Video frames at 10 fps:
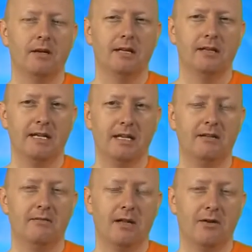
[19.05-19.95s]
Indeed,
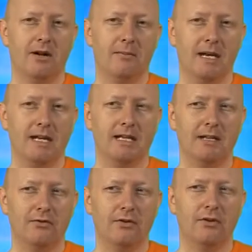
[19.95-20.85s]
there are many
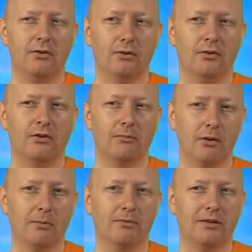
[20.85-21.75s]
different sorts of
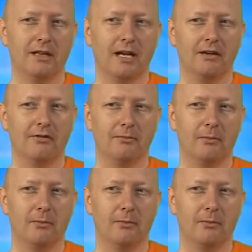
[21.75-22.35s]
problems in life,